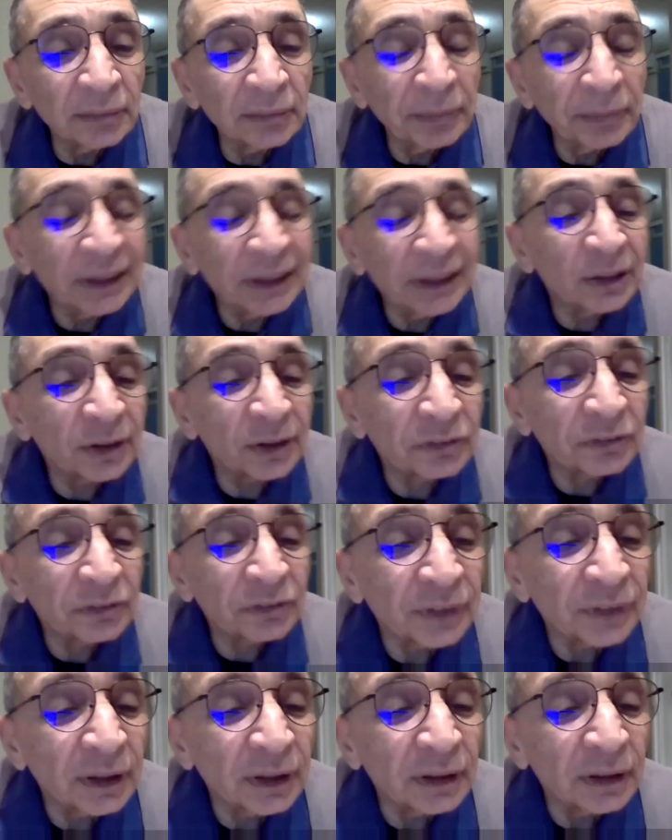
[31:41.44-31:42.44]
because of
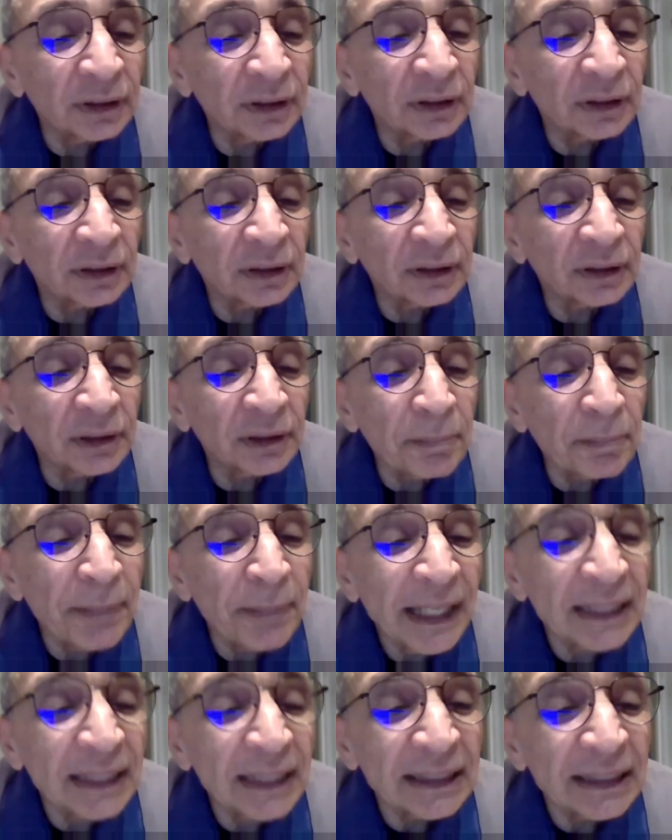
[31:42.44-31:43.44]
the
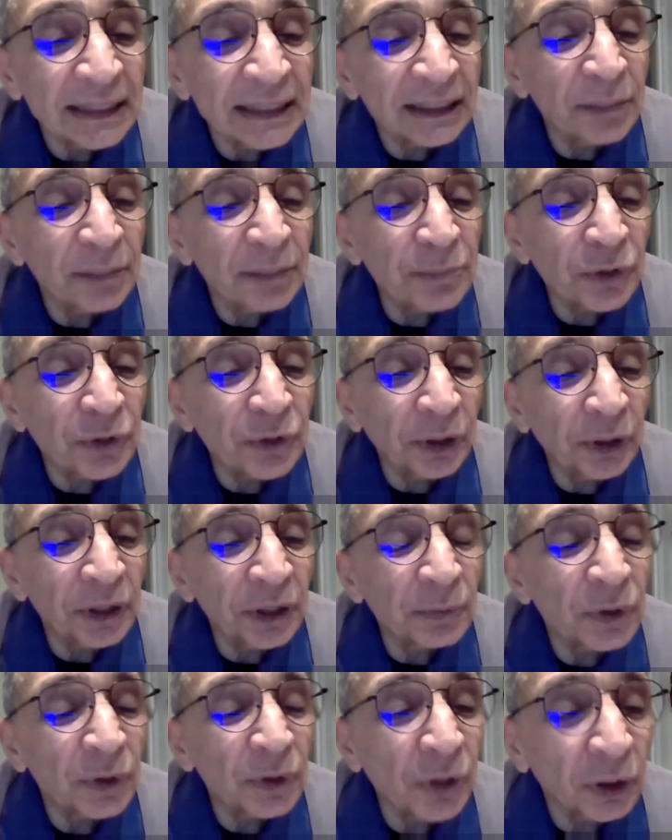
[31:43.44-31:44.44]
pain in his hip joint, he
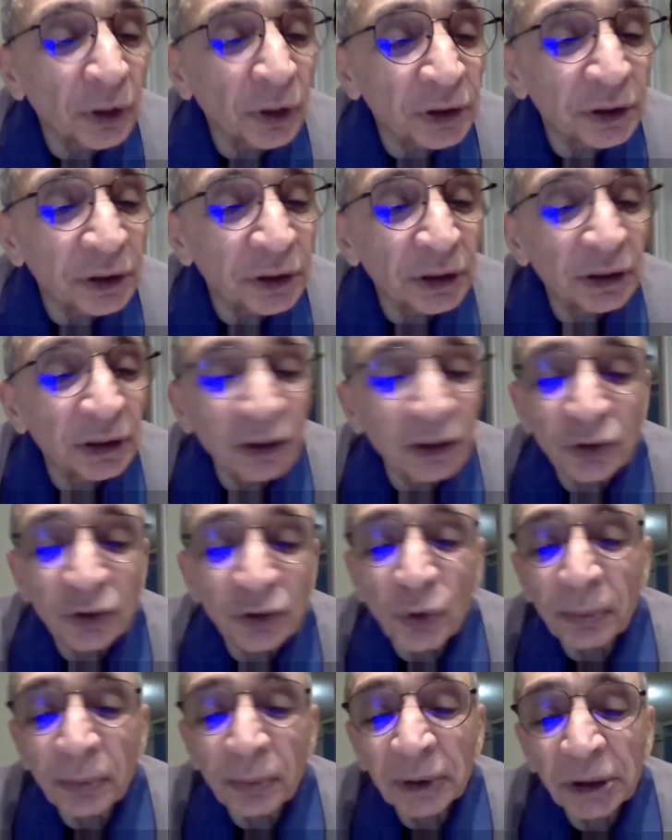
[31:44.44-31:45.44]
would not sit in his
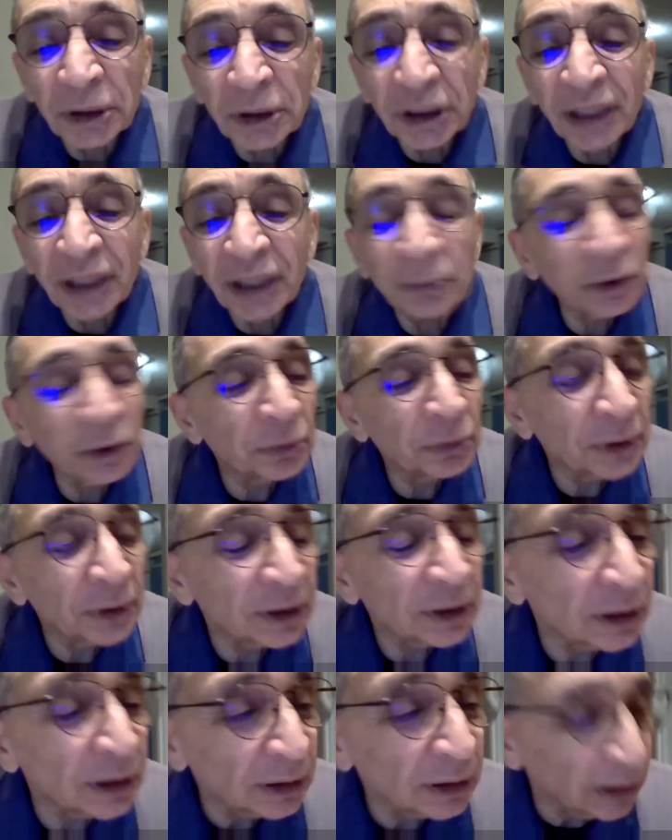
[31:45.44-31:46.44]
normal chair, which was
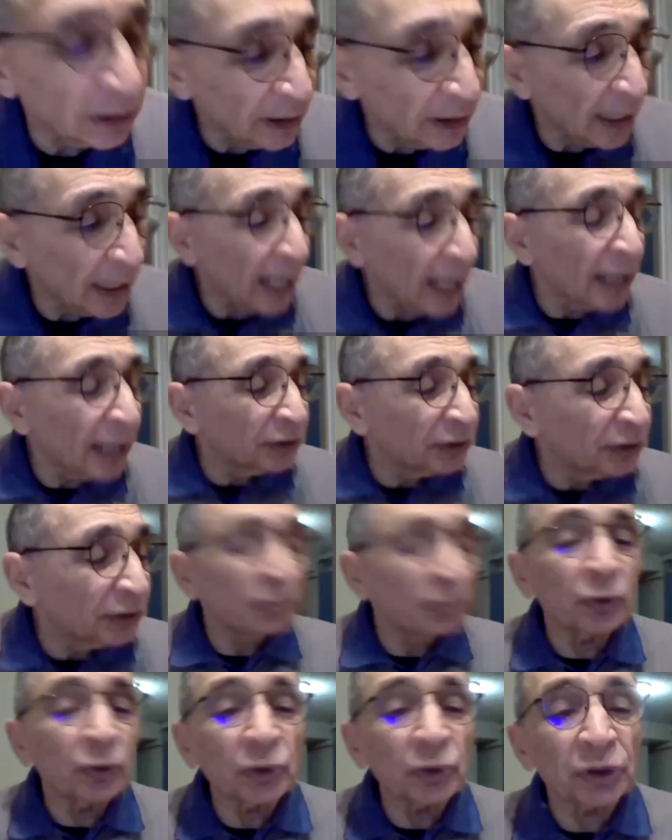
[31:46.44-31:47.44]
a large
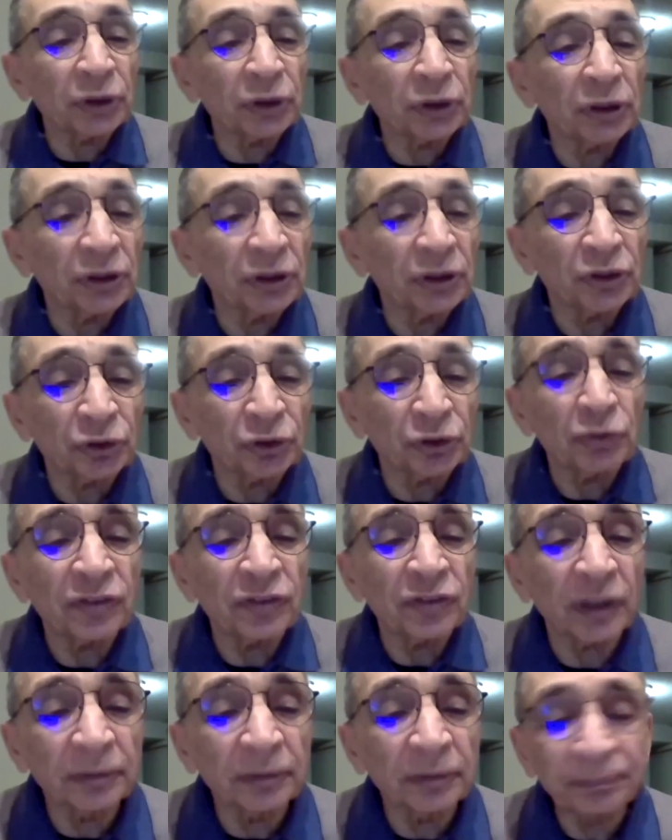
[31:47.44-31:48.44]
upholstered
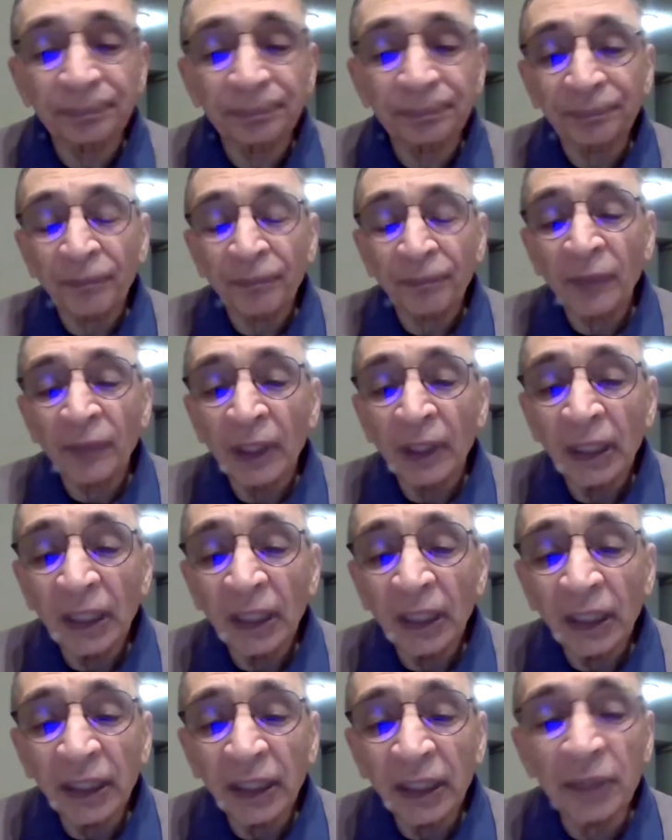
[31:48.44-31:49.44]
sofa.
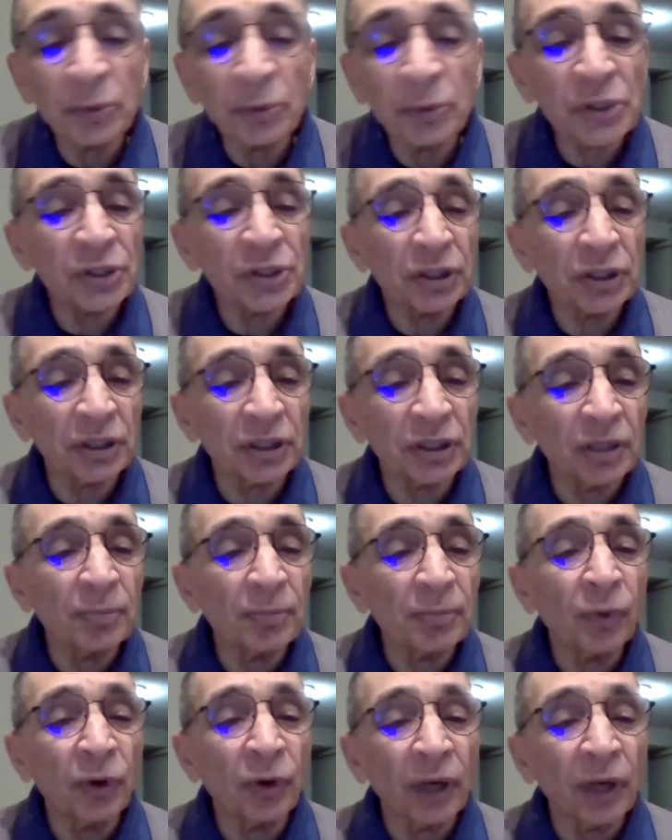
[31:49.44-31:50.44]
He would sit in a
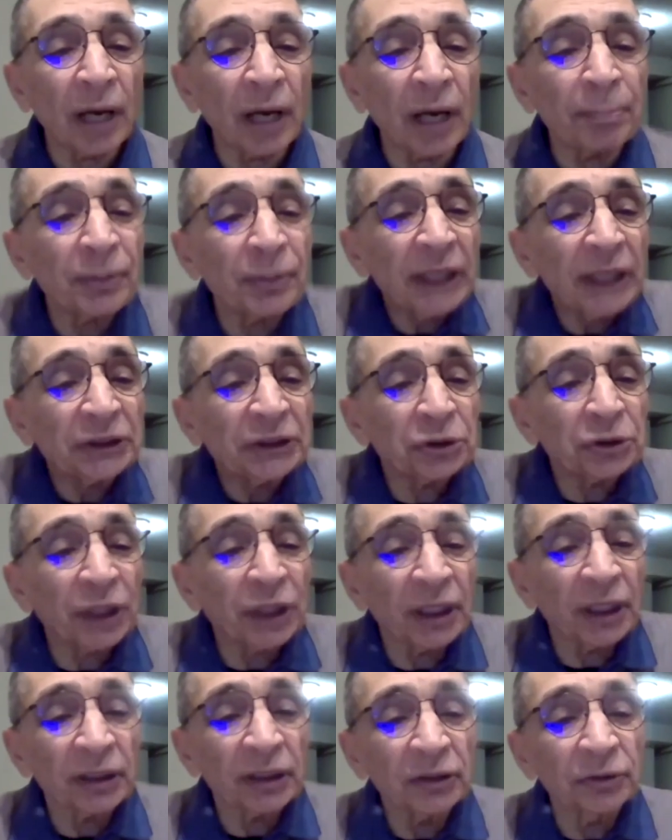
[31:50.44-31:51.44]
more upright
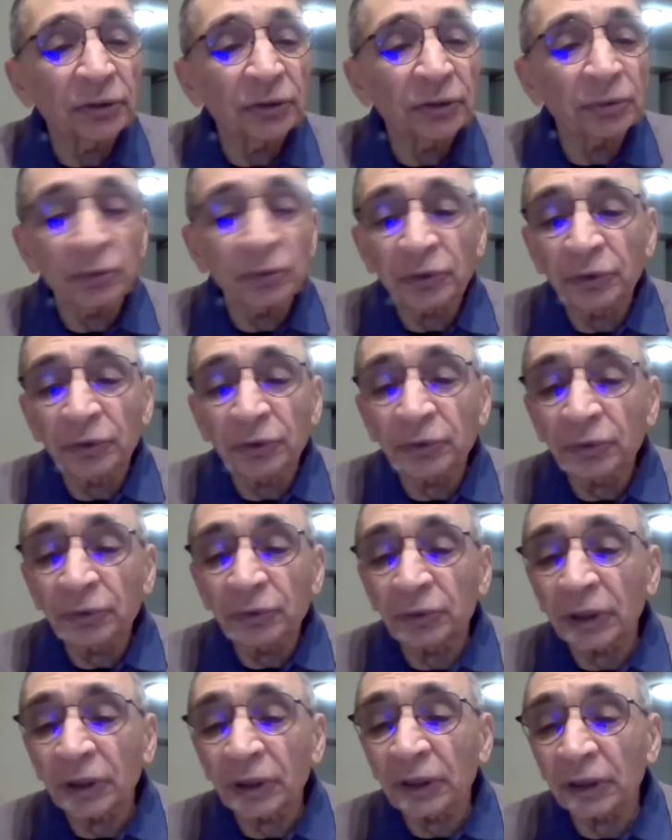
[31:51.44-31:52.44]
chair
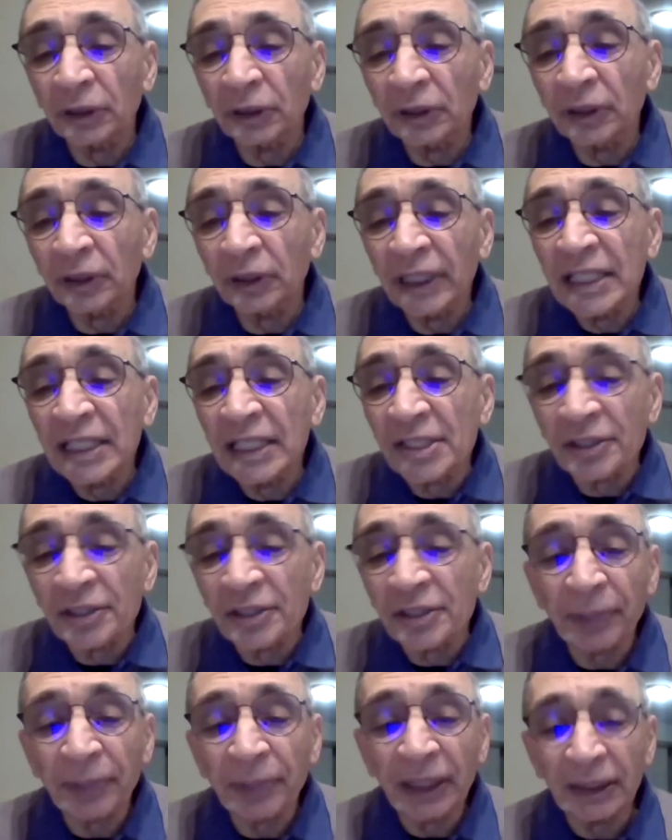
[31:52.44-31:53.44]
to ease the
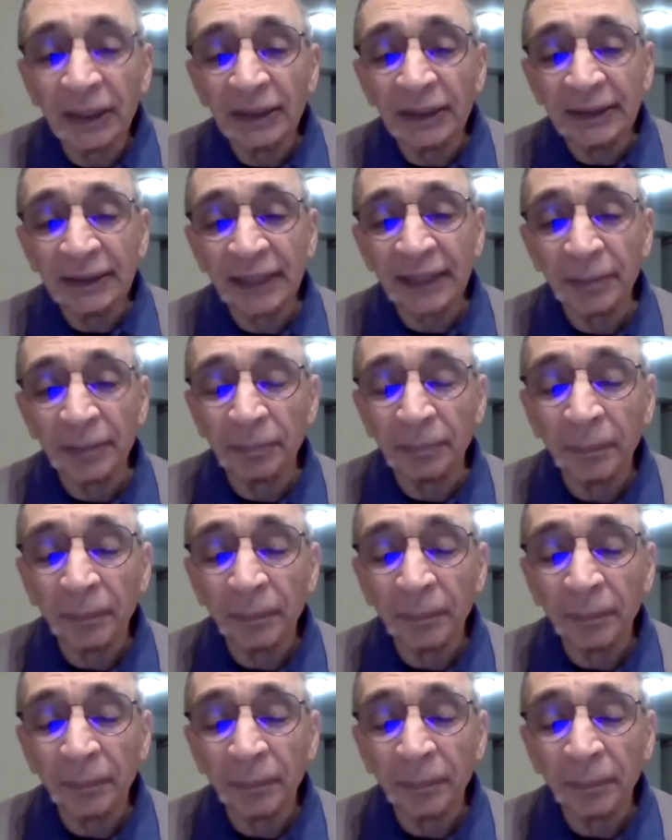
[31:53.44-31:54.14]
pain in his hip.